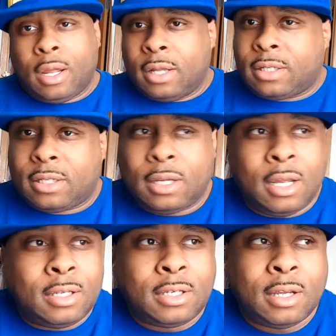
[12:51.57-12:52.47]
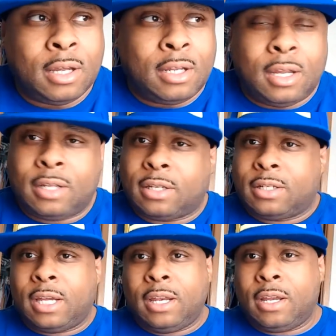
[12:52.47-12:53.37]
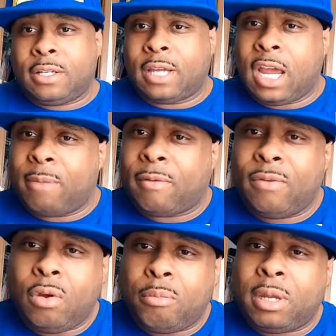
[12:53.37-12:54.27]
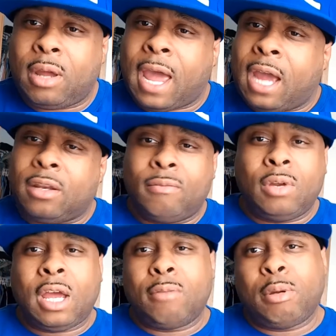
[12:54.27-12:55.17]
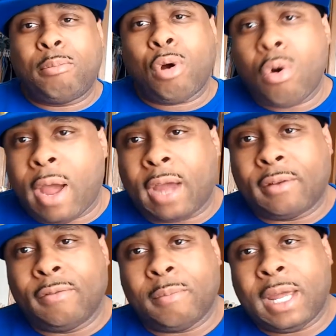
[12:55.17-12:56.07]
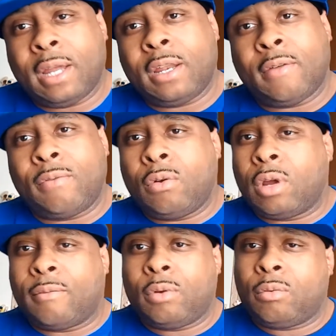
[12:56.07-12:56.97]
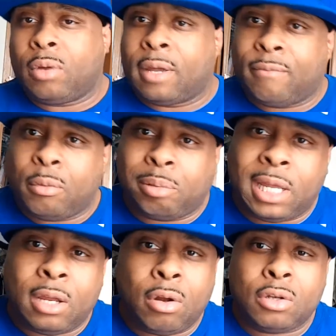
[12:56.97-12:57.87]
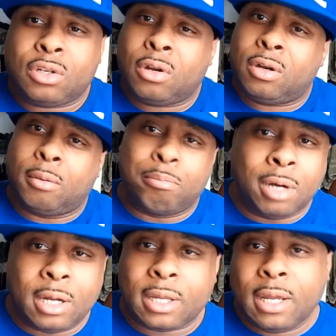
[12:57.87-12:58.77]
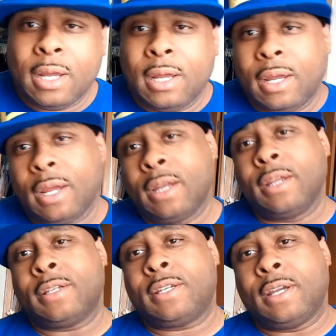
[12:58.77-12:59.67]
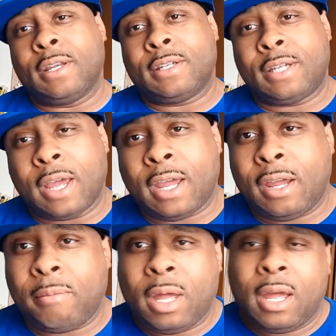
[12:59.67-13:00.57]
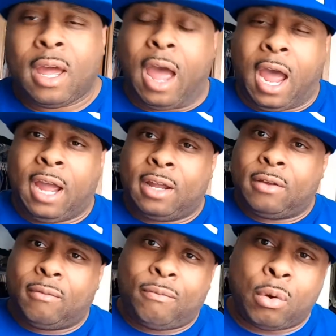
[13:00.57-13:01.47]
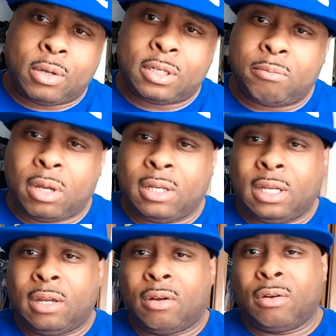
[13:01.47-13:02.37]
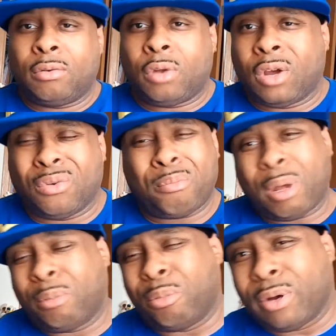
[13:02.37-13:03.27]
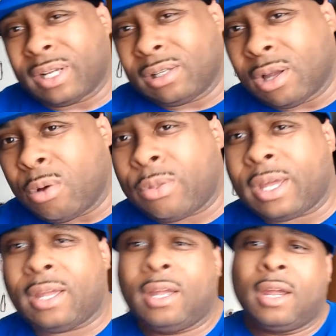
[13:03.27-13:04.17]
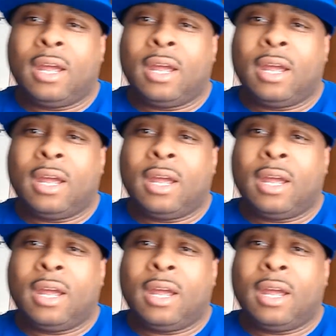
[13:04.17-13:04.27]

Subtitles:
It's a tedious game. If you're gonna be active, you got to be proactive, man. If you plan on turning a buck in this game, I focus mainly on paperboy clothing.